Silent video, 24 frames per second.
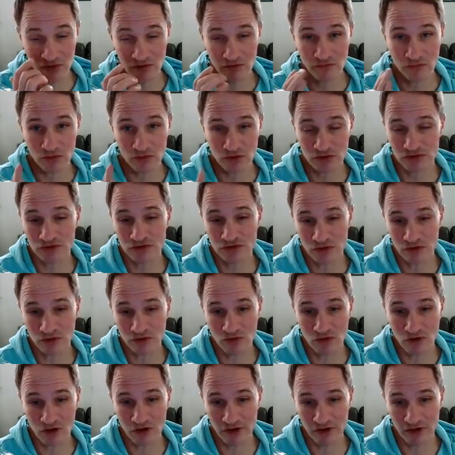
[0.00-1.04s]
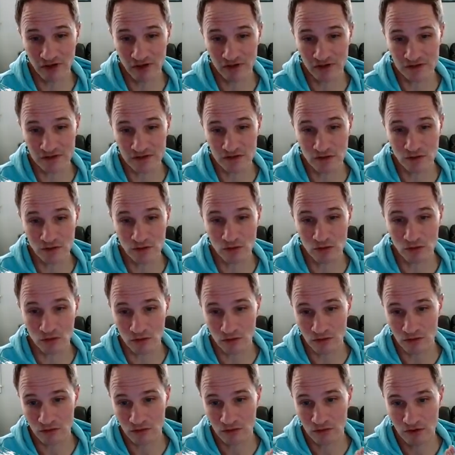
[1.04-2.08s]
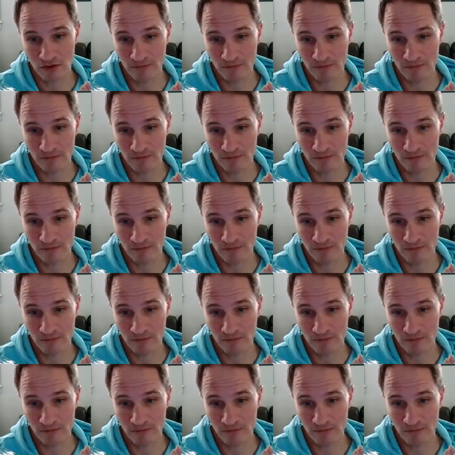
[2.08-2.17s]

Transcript: for so long is the whole